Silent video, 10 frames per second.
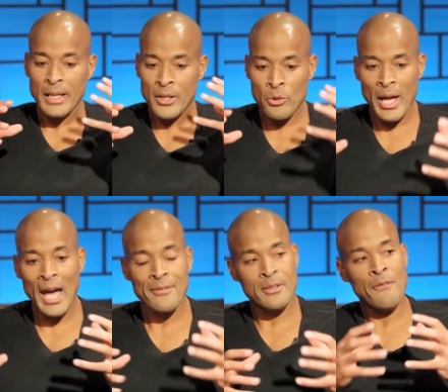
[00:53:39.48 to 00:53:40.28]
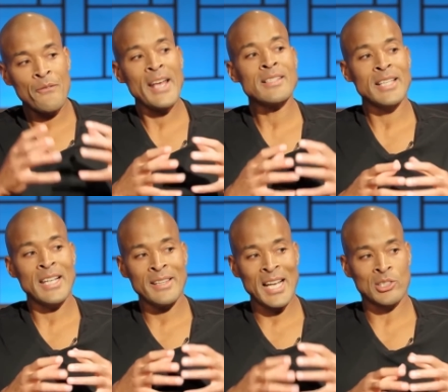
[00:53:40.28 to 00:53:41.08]
you have to face that
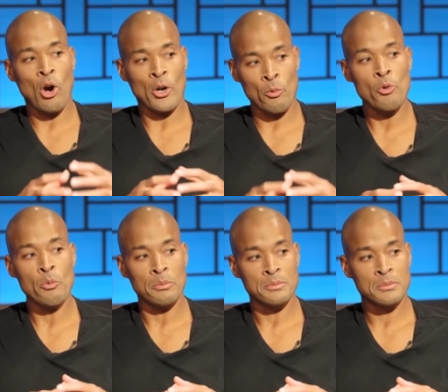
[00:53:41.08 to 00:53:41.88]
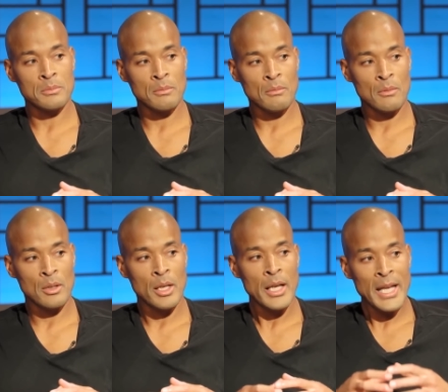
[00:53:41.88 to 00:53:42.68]
in that dark room.
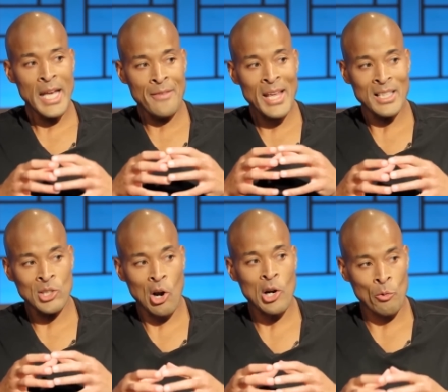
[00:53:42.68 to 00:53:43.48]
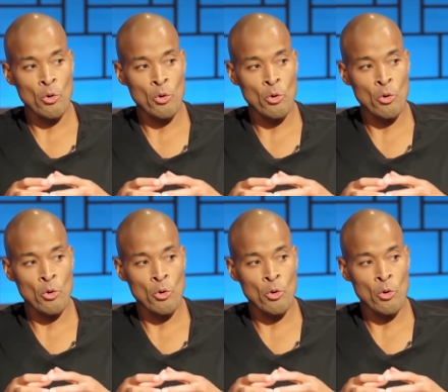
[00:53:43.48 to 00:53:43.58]
In that dark